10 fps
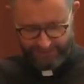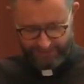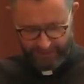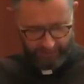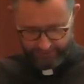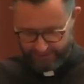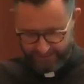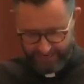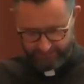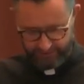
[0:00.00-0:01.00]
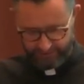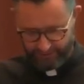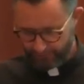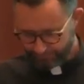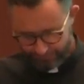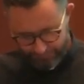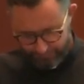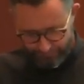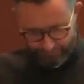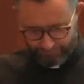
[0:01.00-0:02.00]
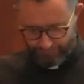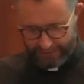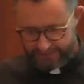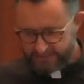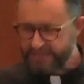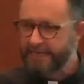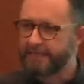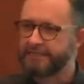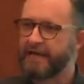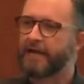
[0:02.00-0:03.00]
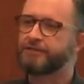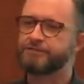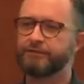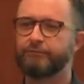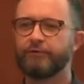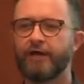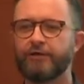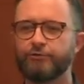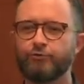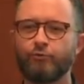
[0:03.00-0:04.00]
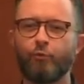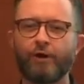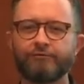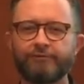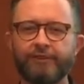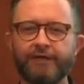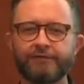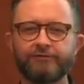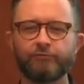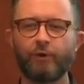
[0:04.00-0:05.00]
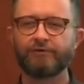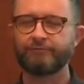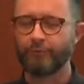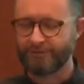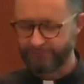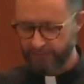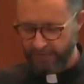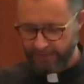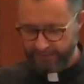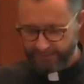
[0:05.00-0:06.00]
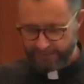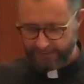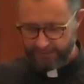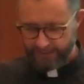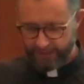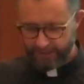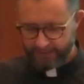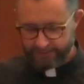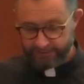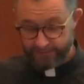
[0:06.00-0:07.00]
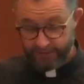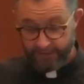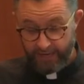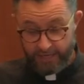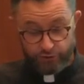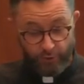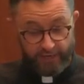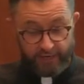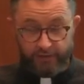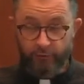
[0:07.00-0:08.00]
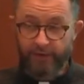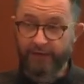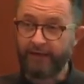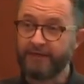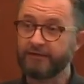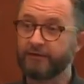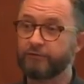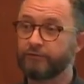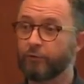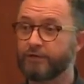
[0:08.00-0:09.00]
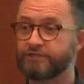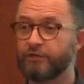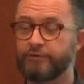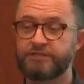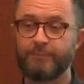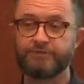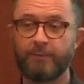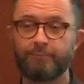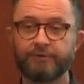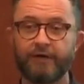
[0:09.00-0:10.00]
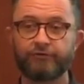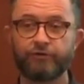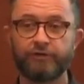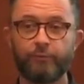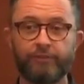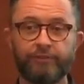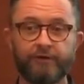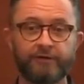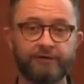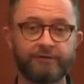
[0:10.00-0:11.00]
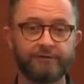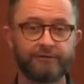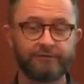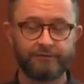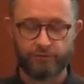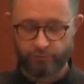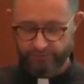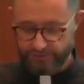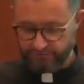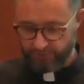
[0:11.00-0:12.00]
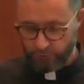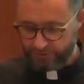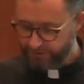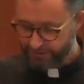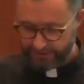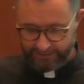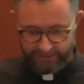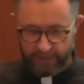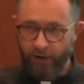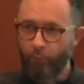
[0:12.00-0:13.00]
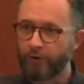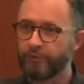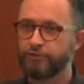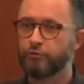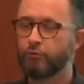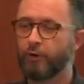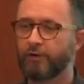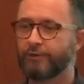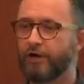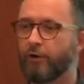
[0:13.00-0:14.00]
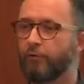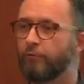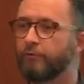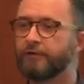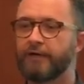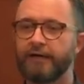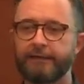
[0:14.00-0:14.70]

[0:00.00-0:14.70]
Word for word: yeah, likes to have a, a, likes to sing and dance and, and do wonderful things. He's a wonderful, wonderful guy. Uh, and so I, you know, I, I, think the, the question always comes up, uh, certainly with uh, university folks, uh, what do we do, where do we go? Uh,